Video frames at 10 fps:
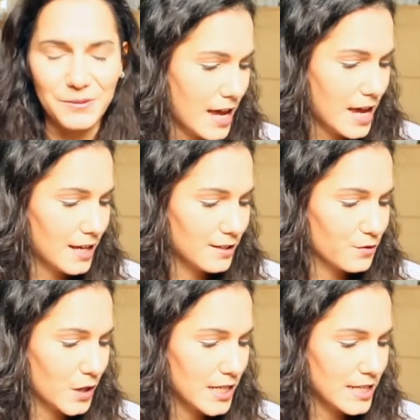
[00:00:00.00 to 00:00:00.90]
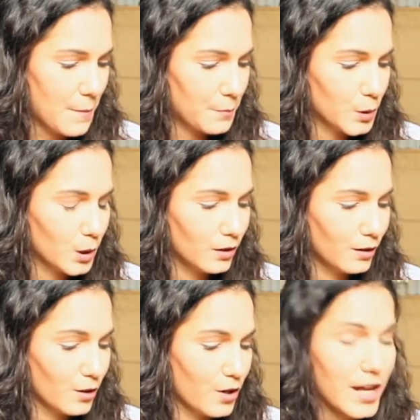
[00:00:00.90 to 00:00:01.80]
It's, for example,
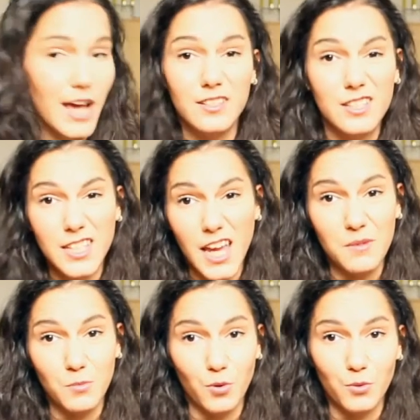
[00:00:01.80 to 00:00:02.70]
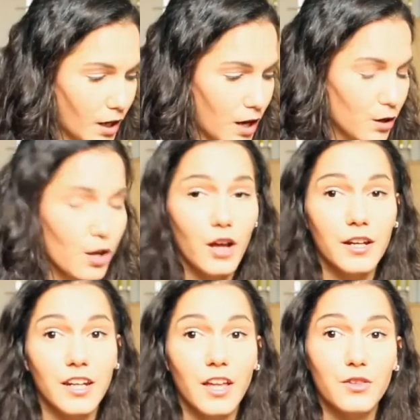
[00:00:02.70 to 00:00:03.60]
learn how to skateboard, learn
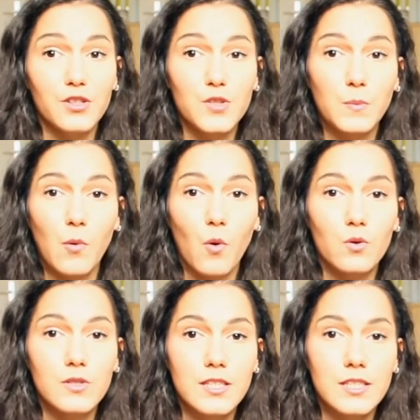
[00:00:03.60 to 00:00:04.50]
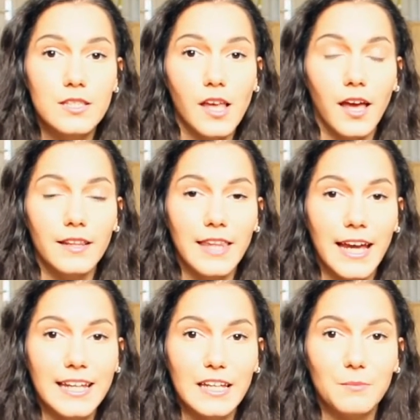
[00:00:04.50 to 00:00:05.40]
another sports
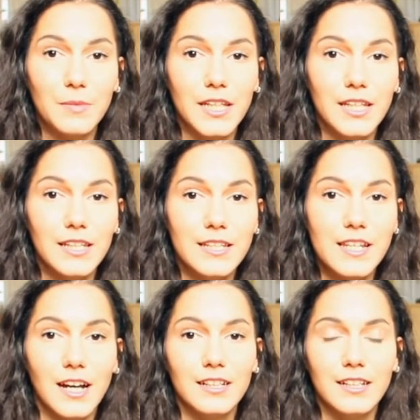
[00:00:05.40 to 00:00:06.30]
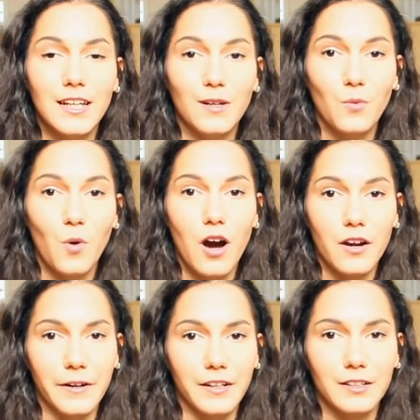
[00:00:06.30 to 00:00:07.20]
that can be done in
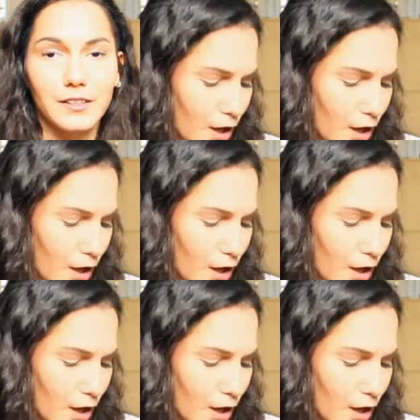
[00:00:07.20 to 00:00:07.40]
water,